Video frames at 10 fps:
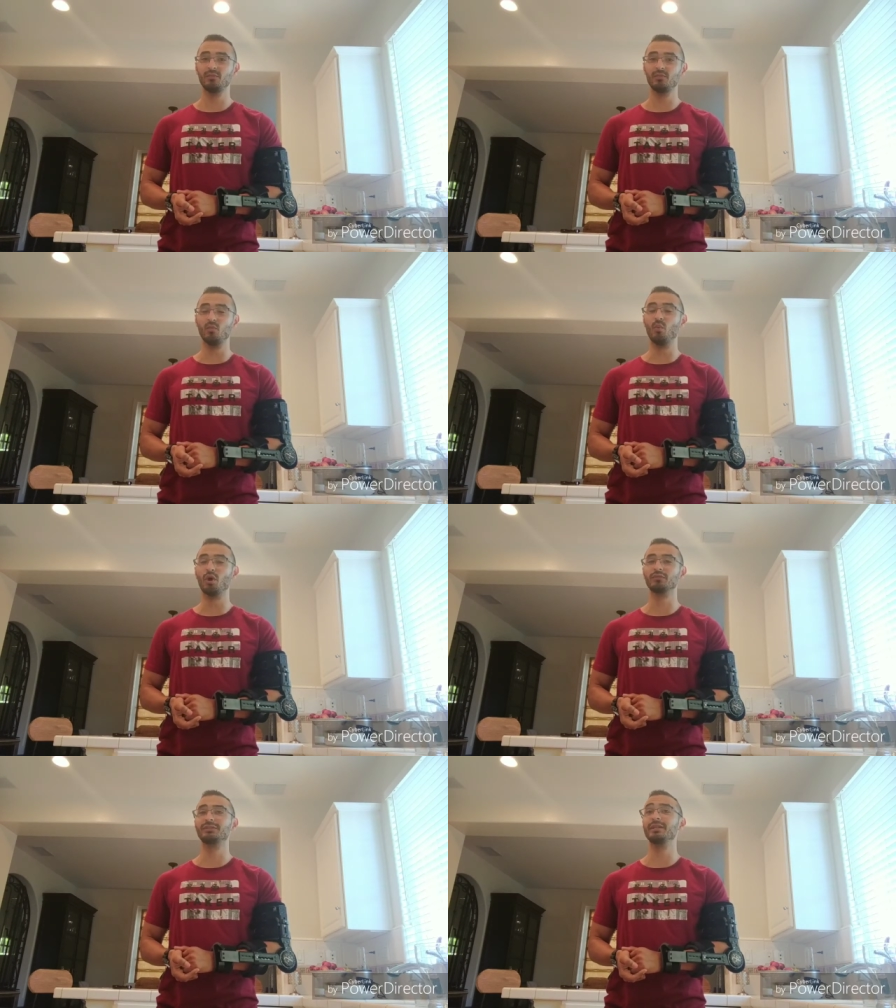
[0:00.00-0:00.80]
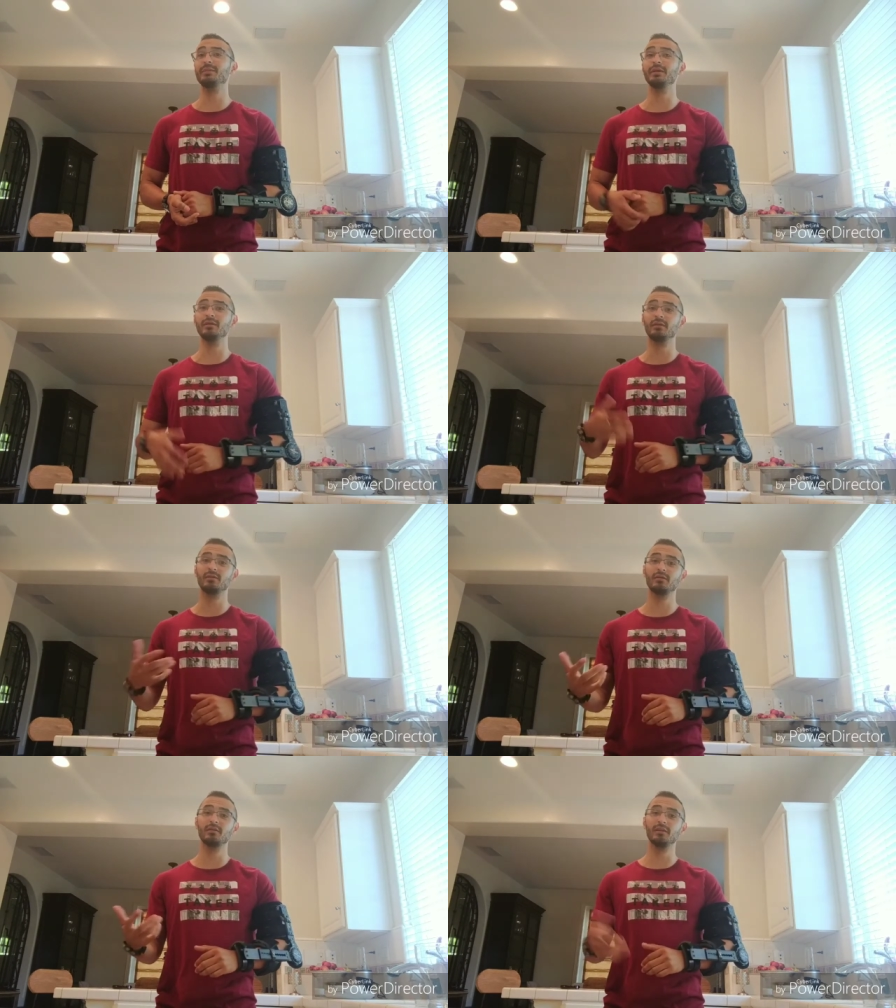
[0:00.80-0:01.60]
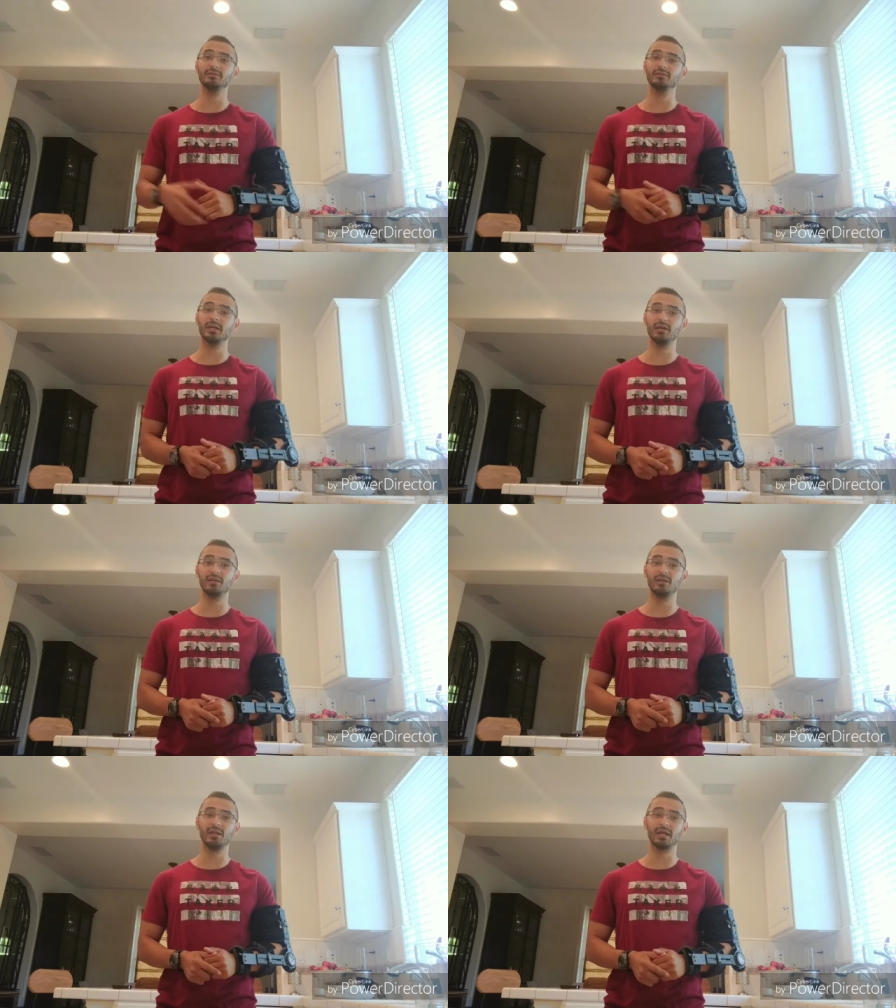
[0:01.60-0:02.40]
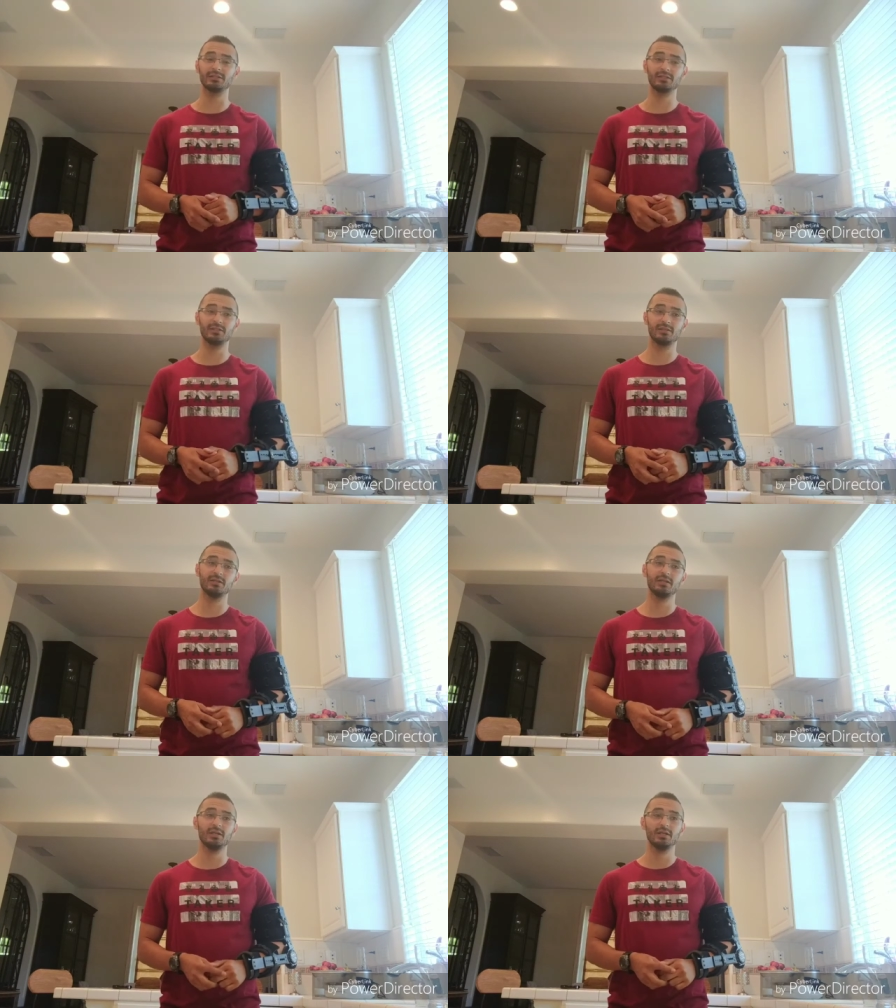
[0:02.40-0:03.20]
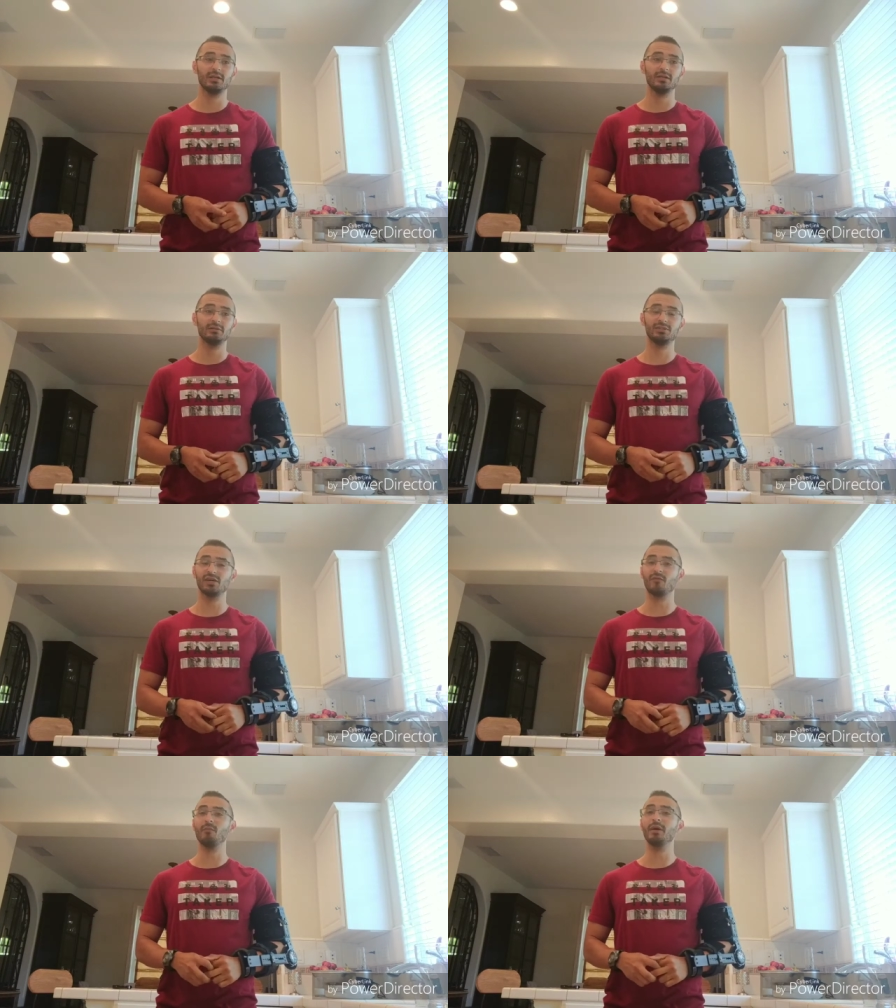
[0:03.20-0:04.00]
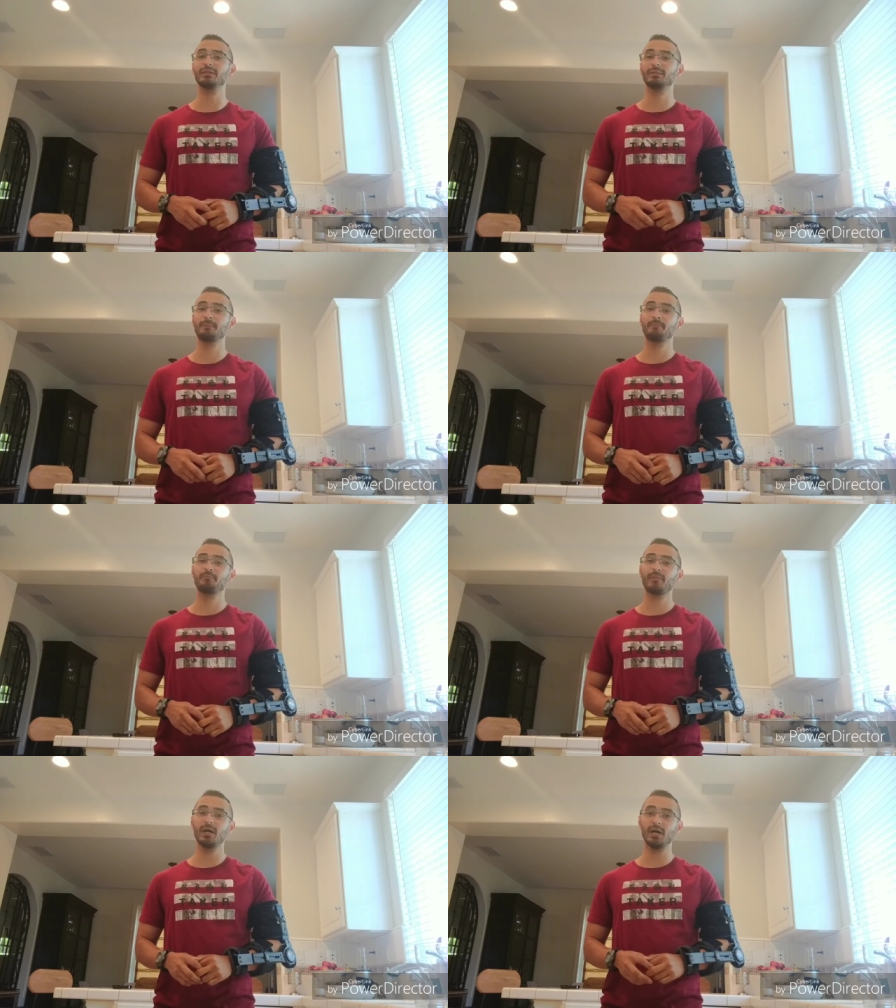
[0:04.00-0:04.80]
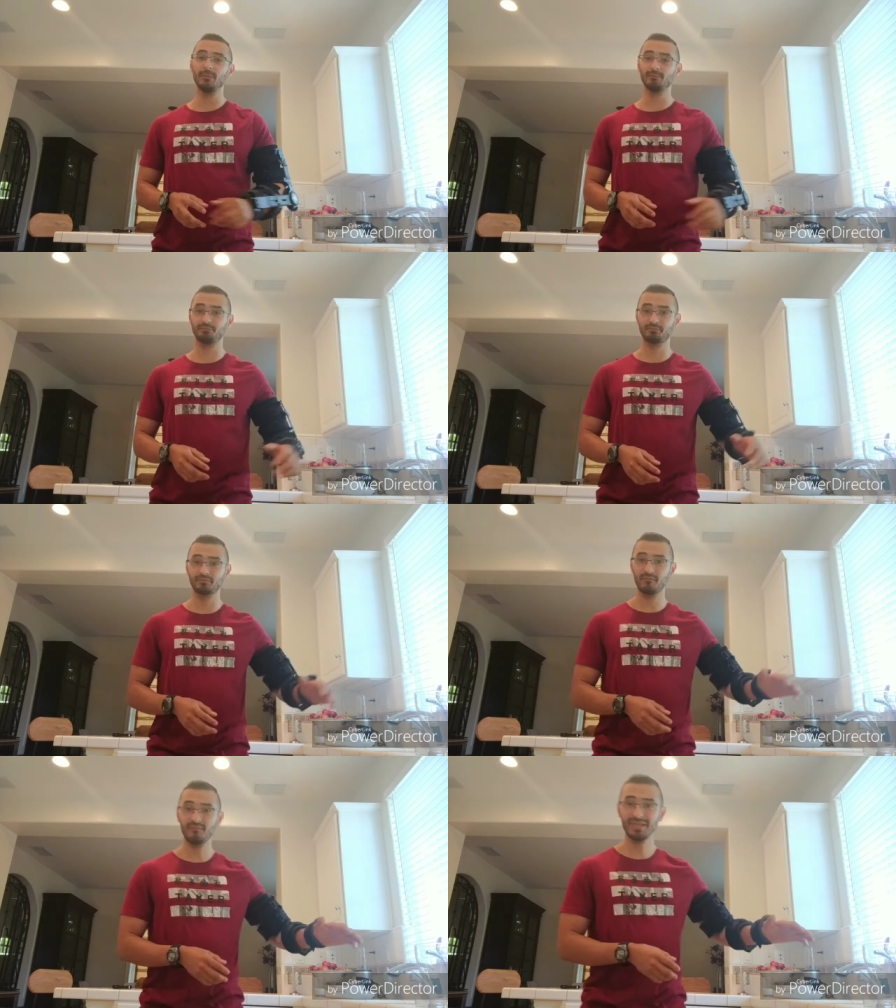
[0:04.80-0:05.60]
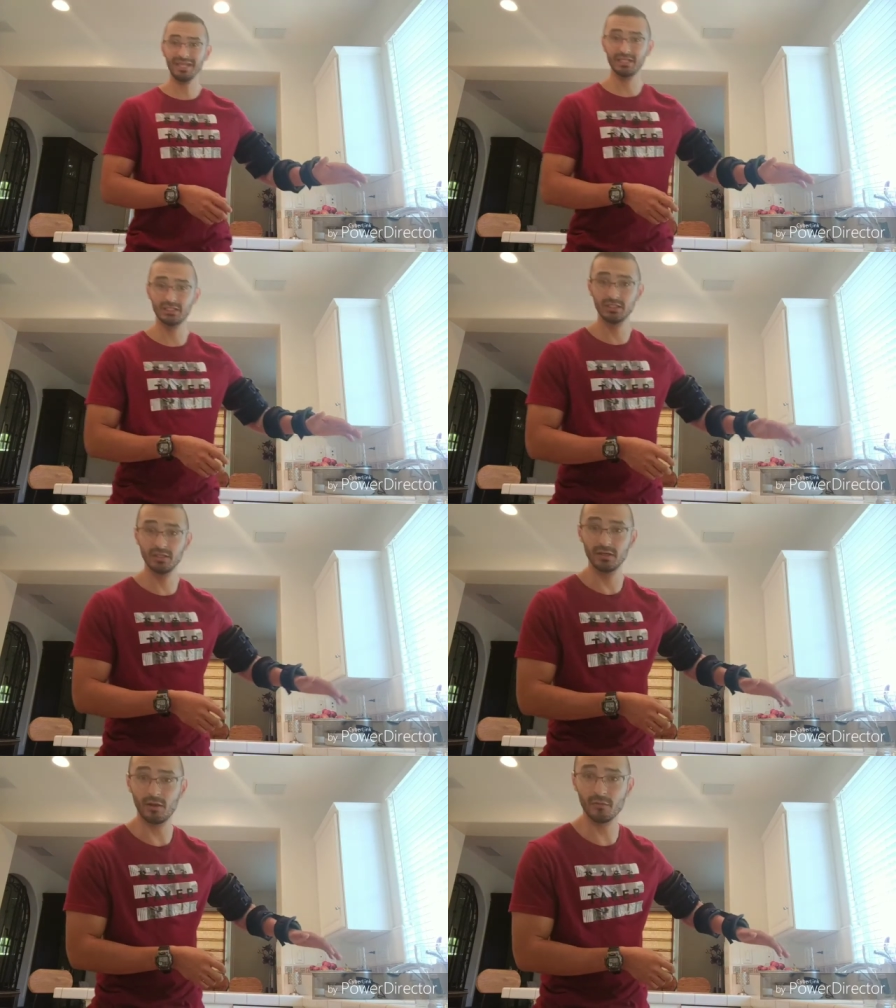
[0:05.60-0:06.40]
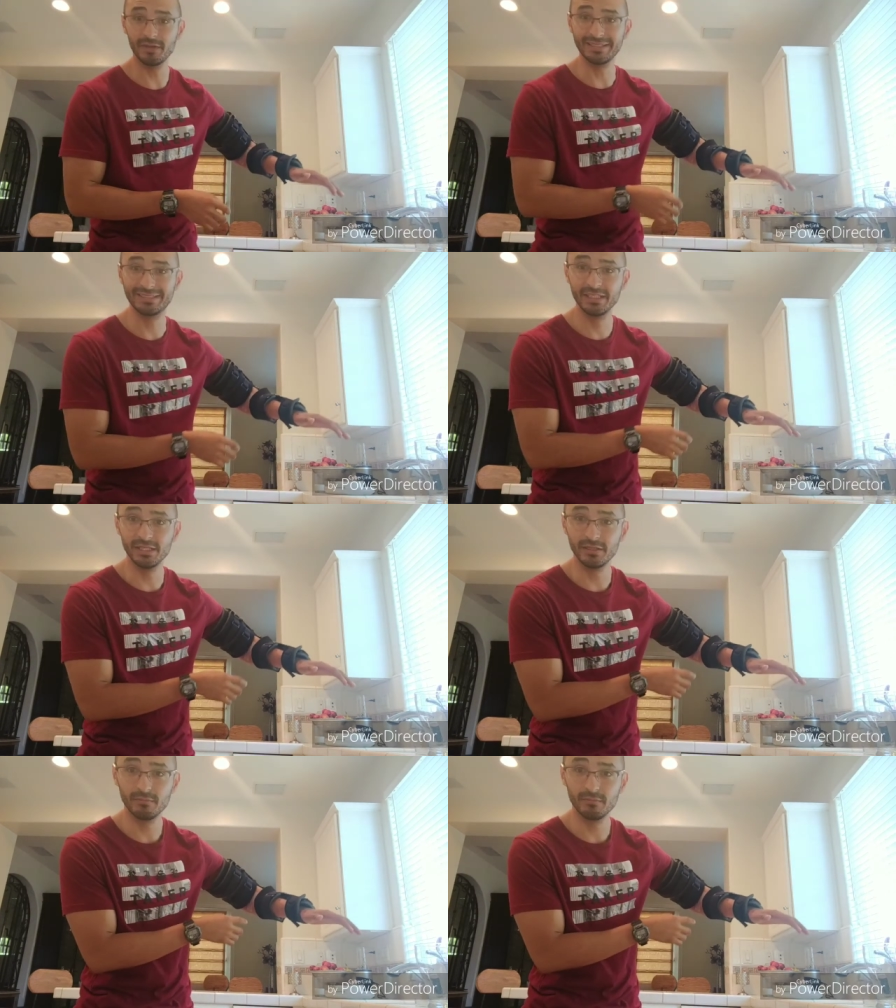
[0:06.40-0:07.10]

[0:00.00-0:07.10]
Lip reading: worse it's going to be these next several months. I don't know if you can see,